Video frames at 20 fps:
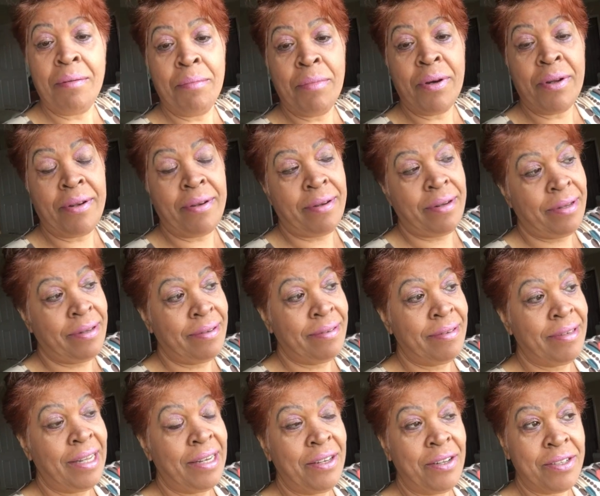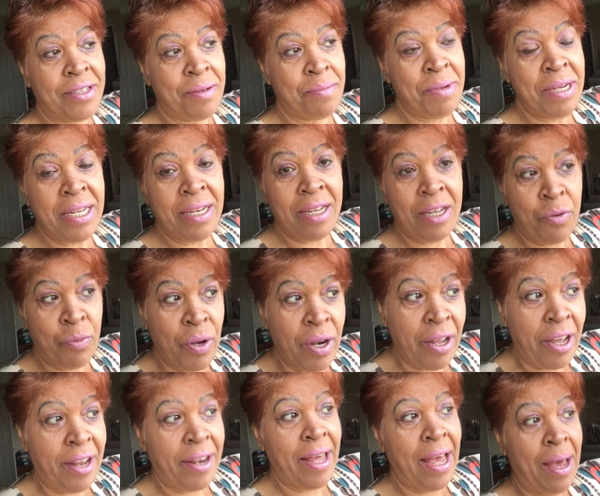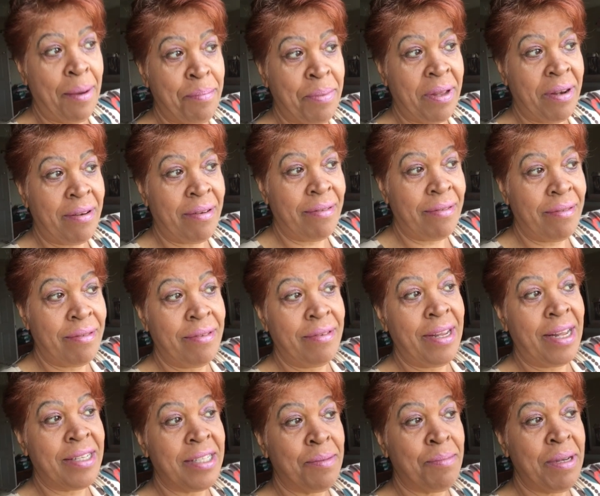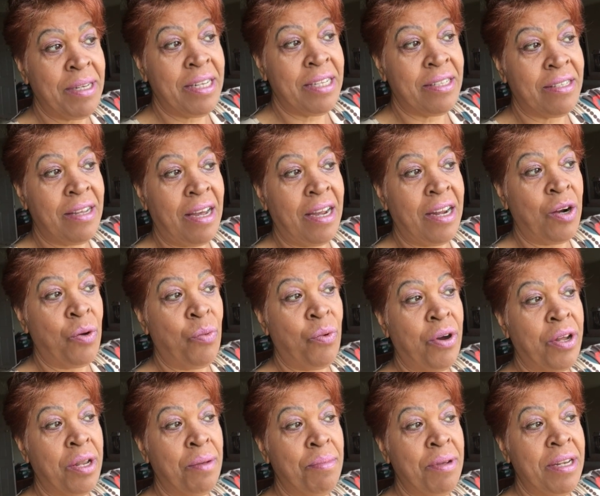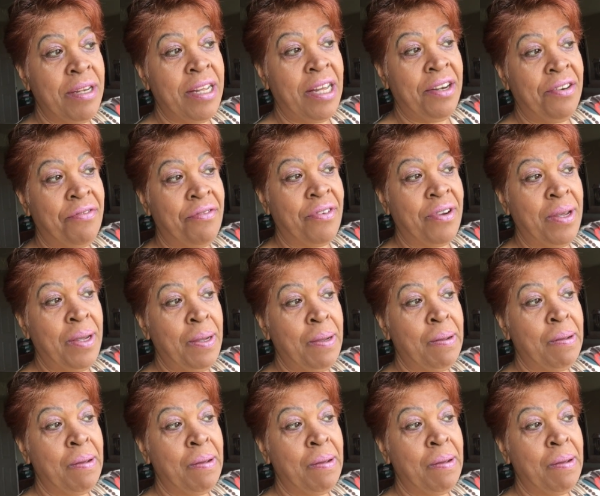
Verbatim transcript: But that doesn't mean it will not happen. That's my desire, I want to be debt free.